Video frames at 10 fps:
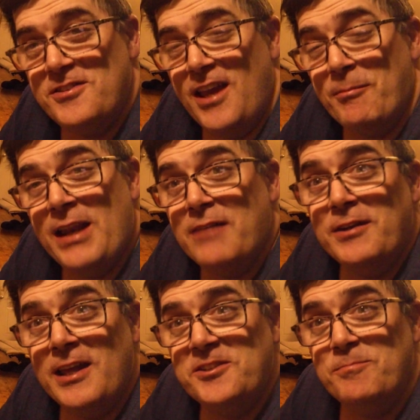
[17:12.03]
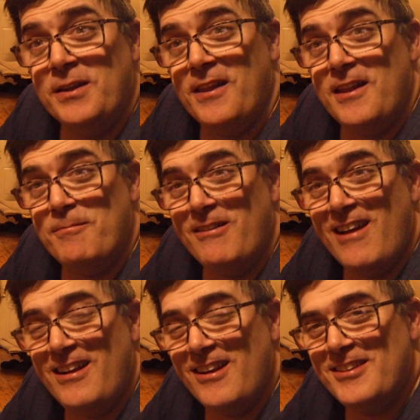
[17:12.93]
I'm gonna have a nice meal ahead of me right
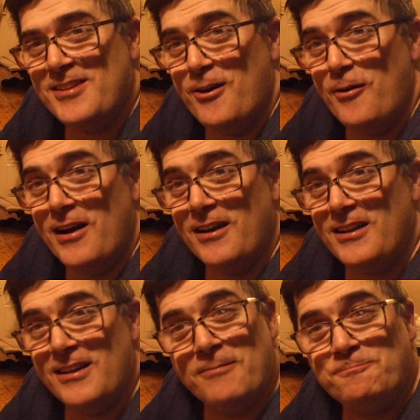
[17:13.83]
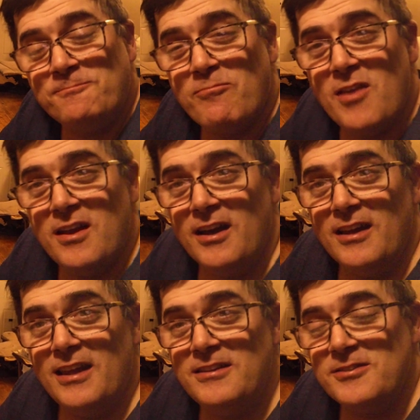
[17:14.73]
here. So I'm gonna
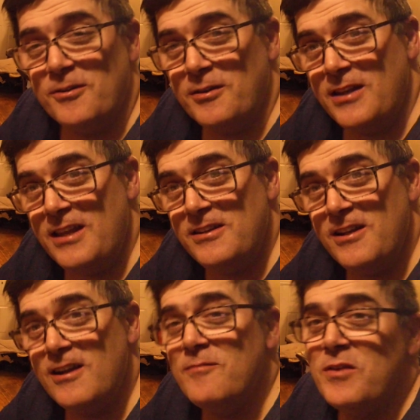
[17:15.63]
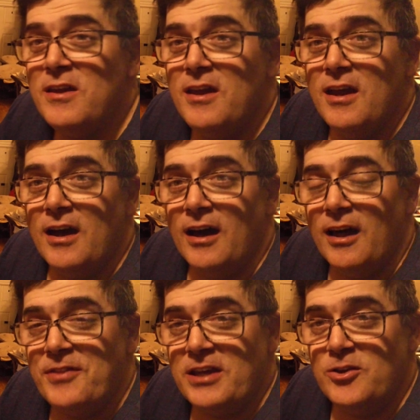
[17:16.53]
end it here.
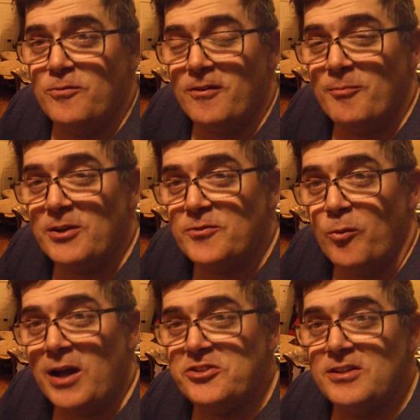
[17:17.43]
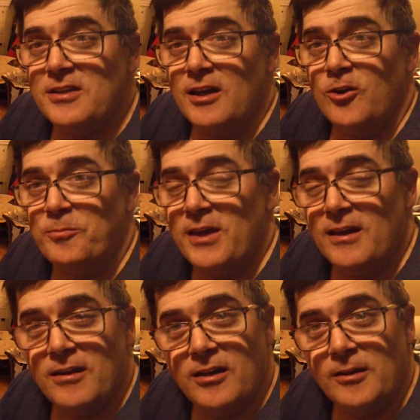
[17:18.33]
Thank you very much for watching. I hope you
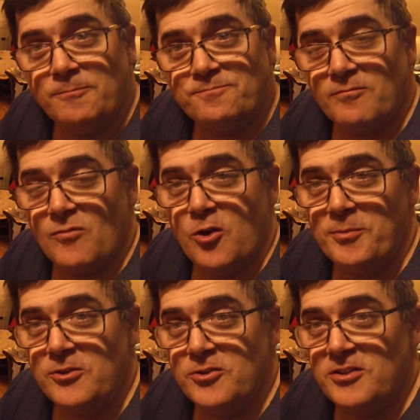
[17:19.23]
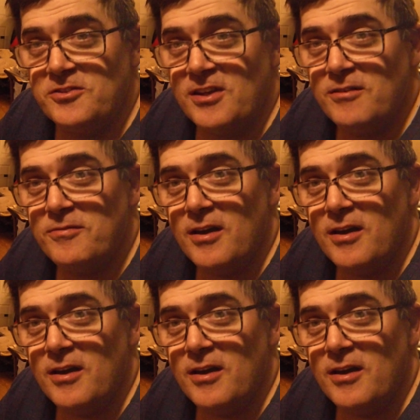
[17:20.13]
enjoyed yourself.